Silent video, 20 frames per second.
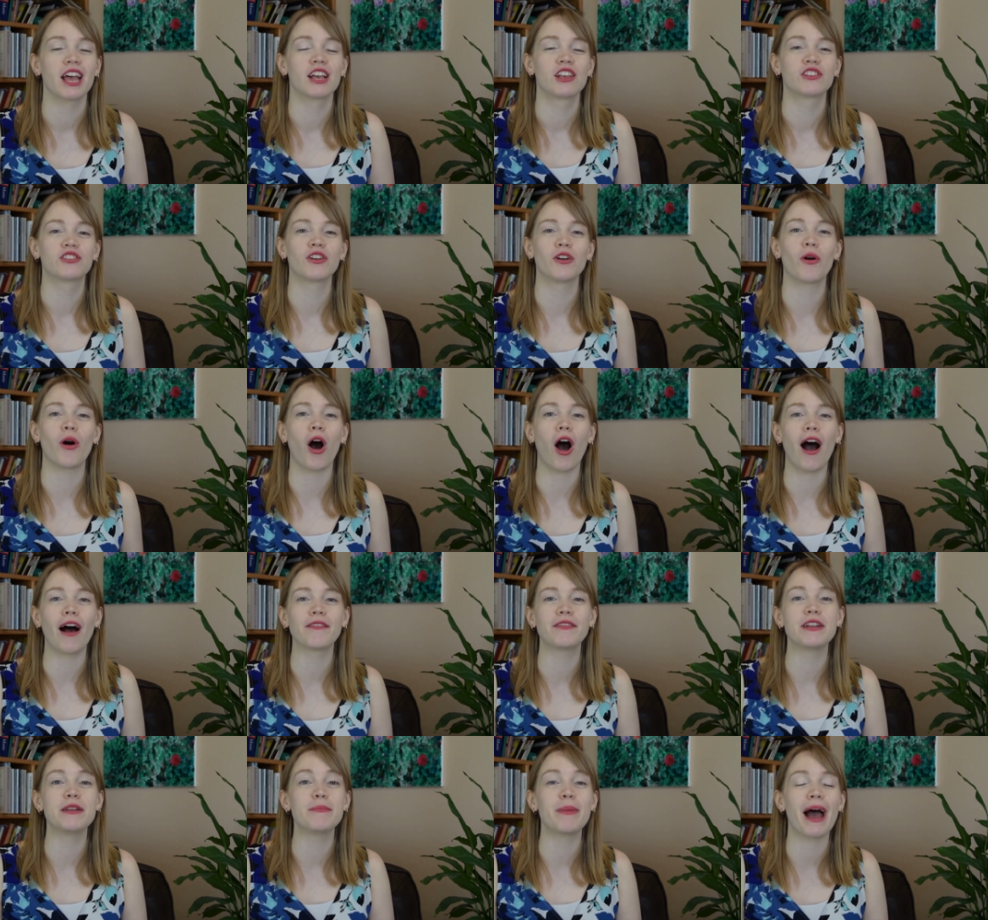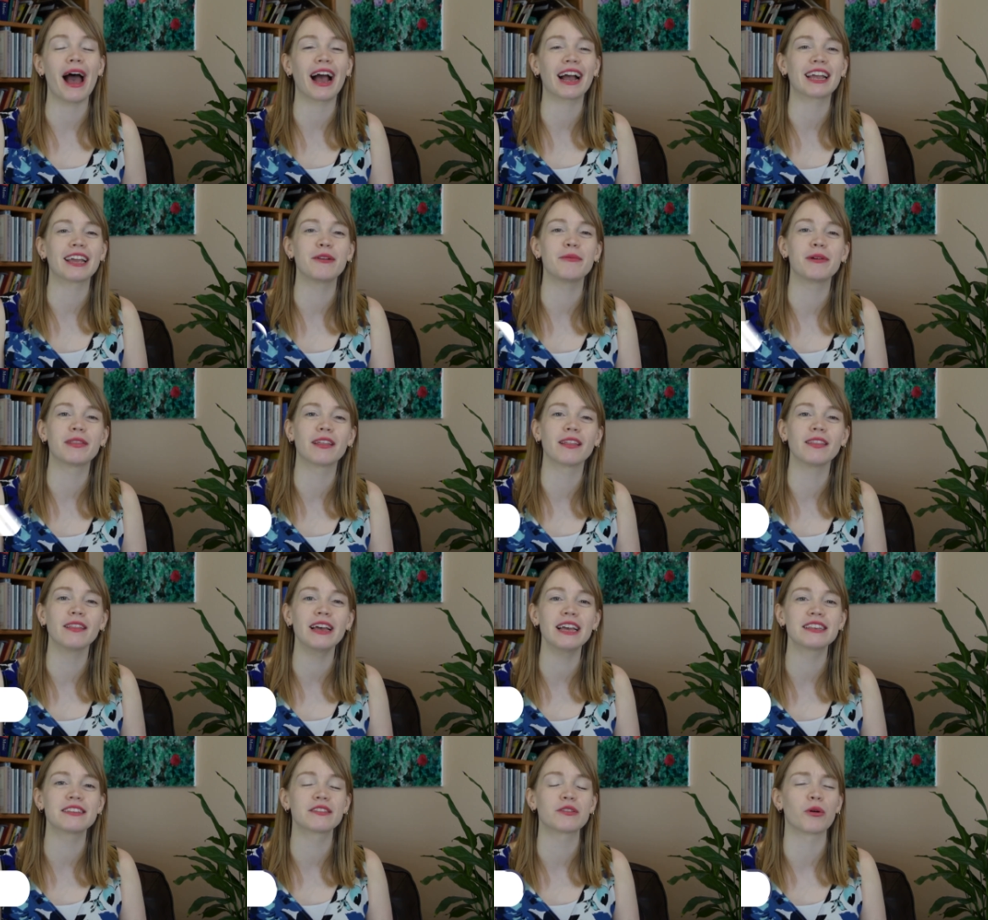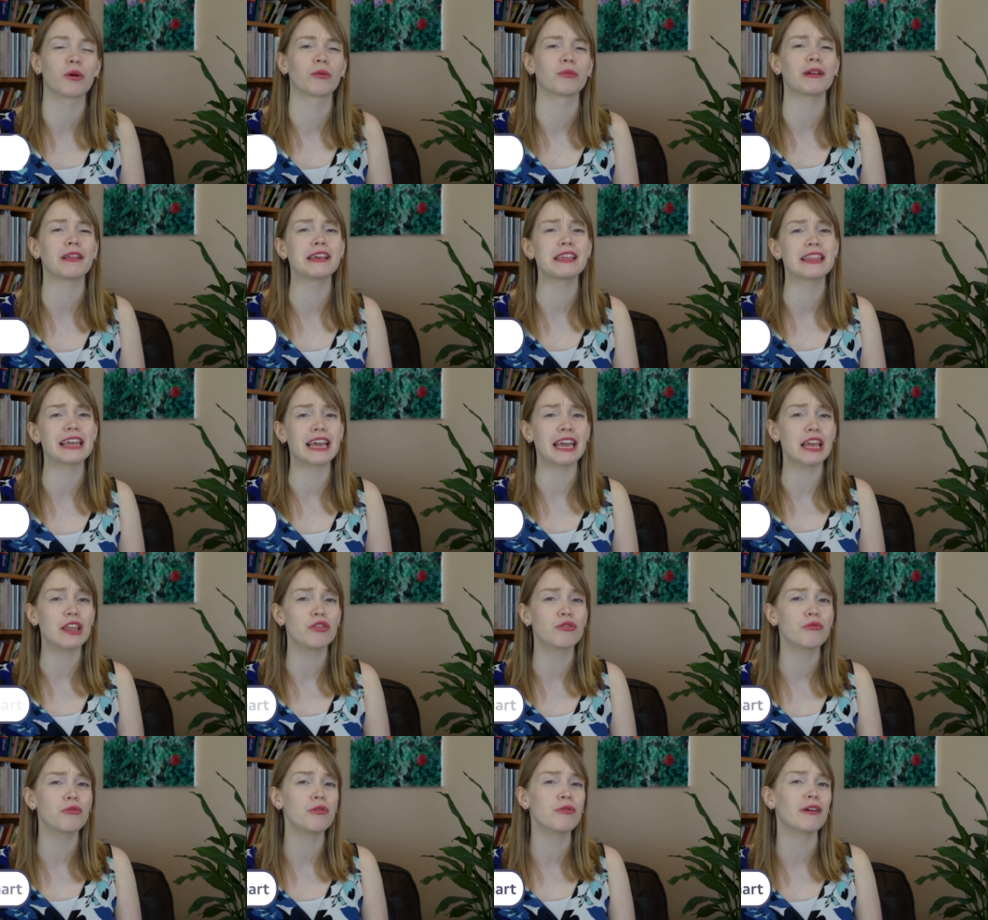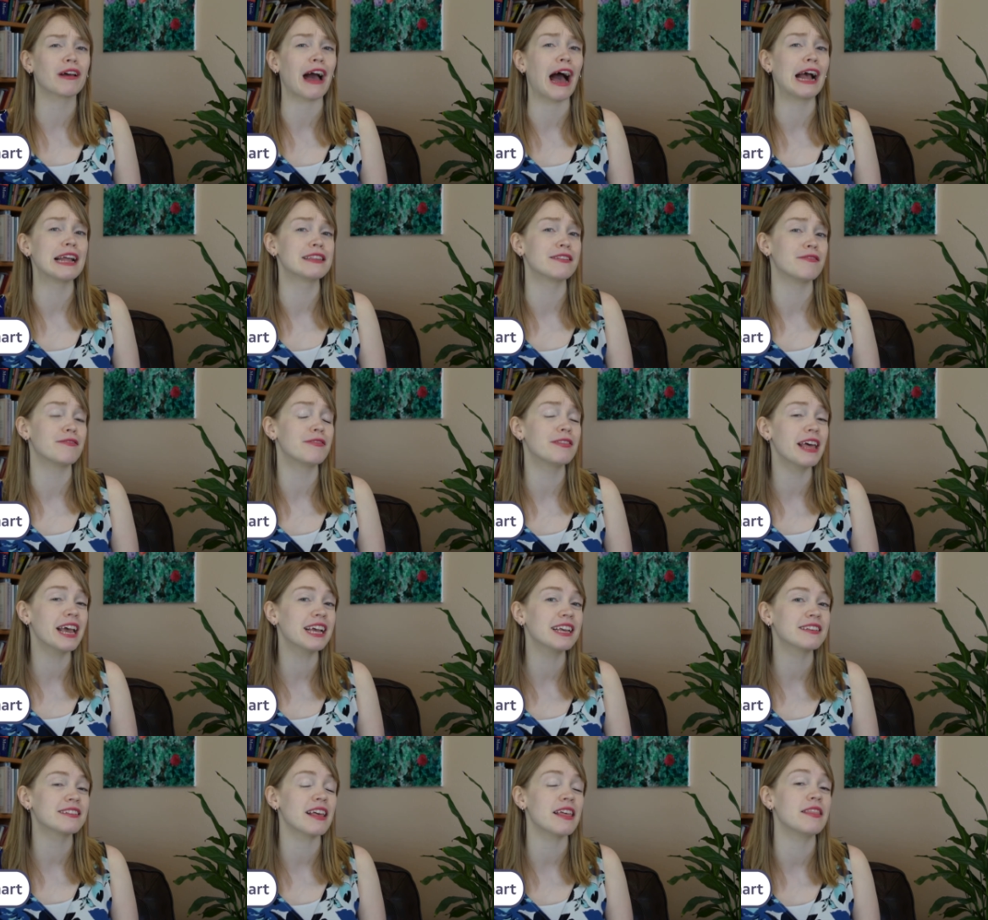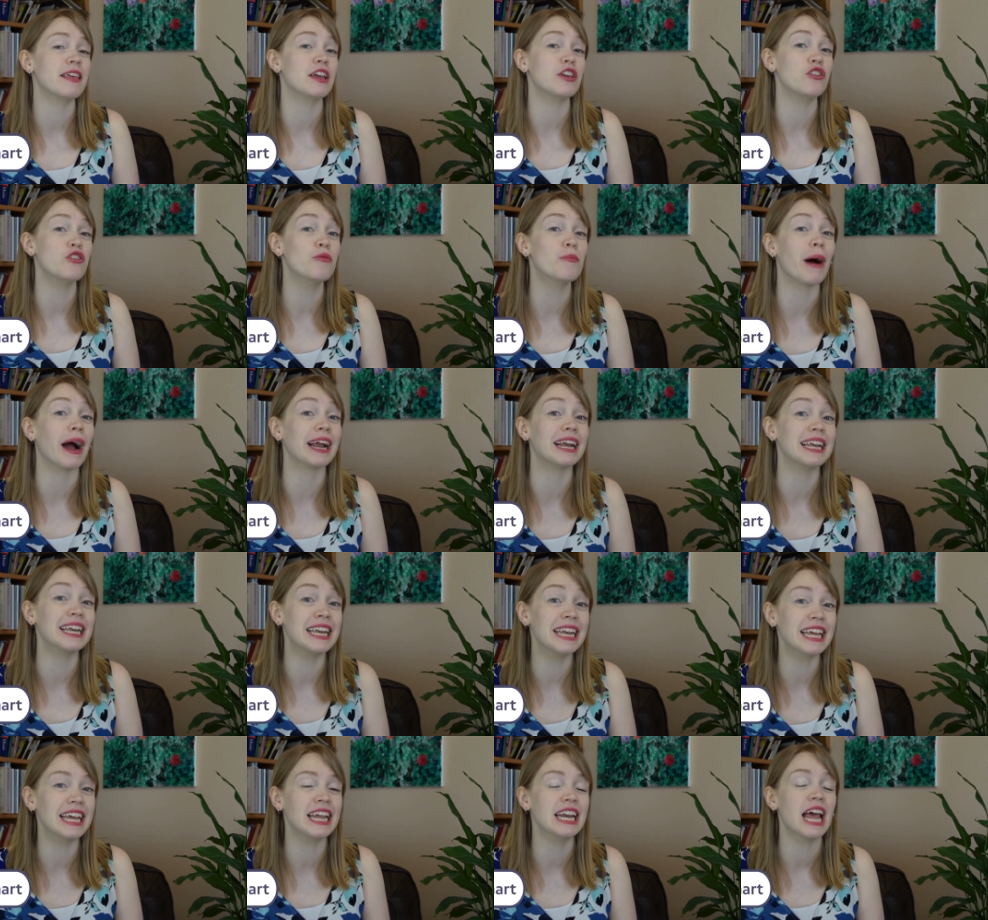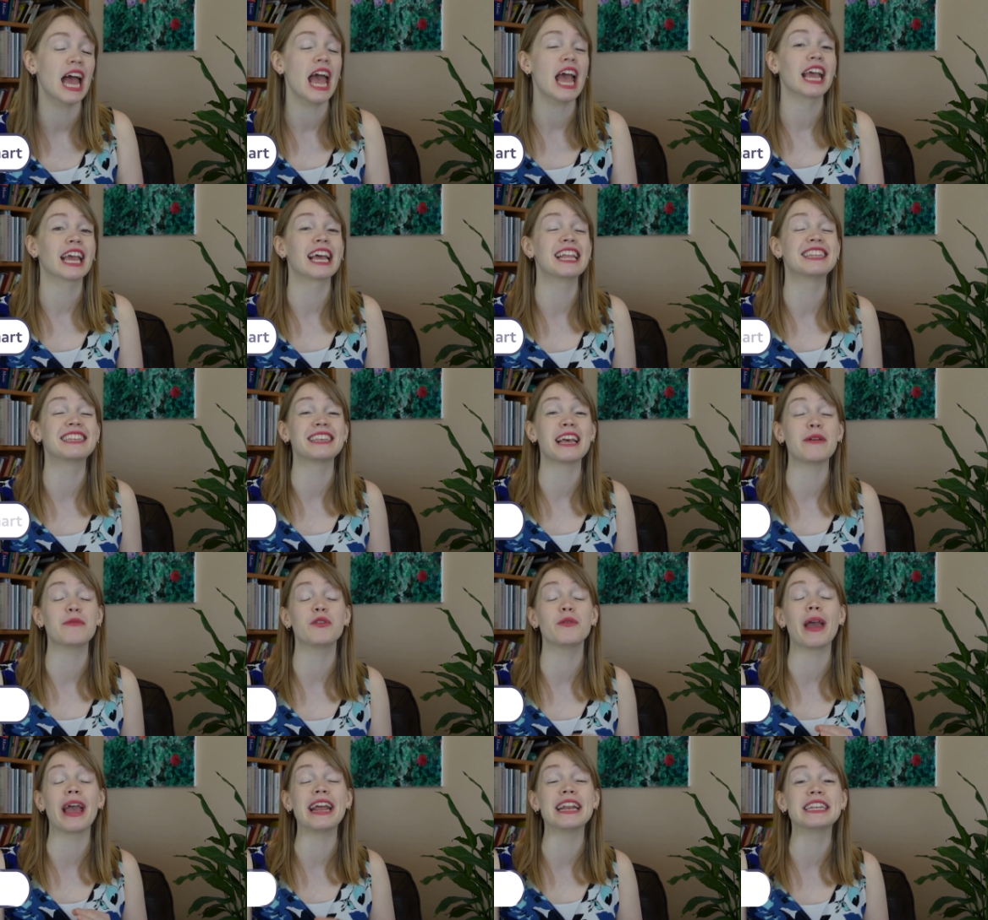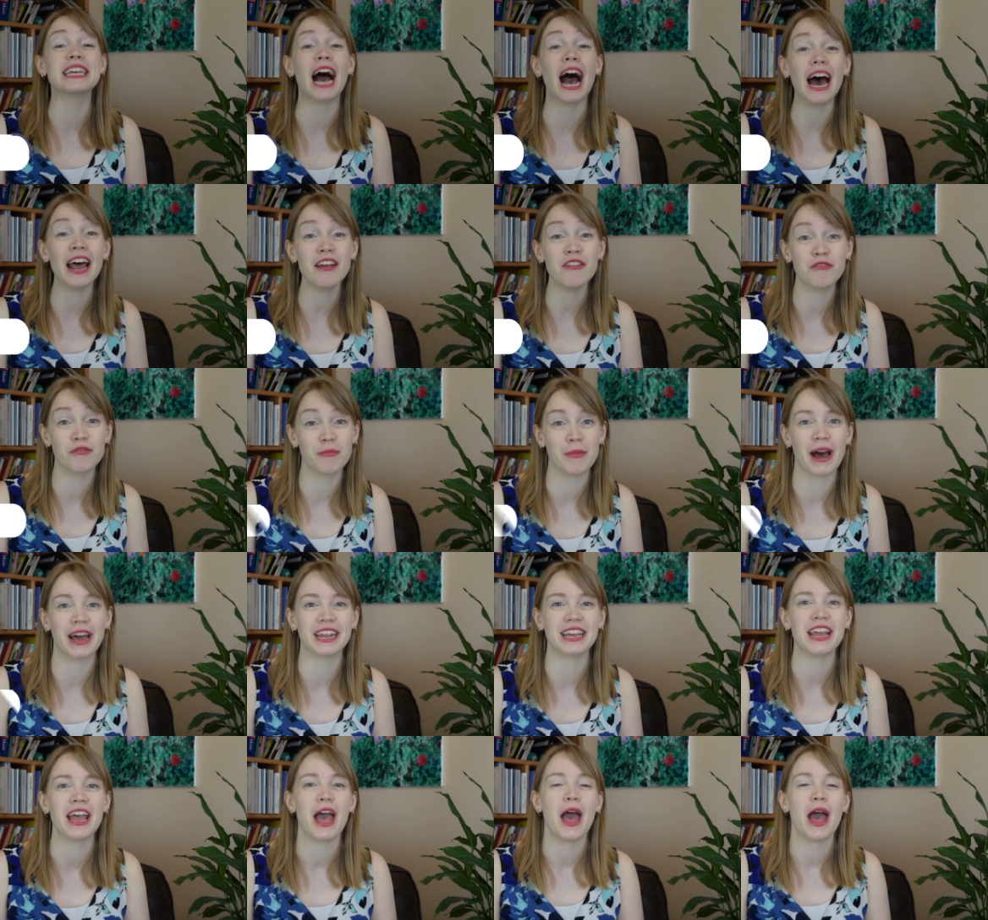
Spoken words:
So often packing with a list or really thinking through the kinds of things that you might need can save you a ton of money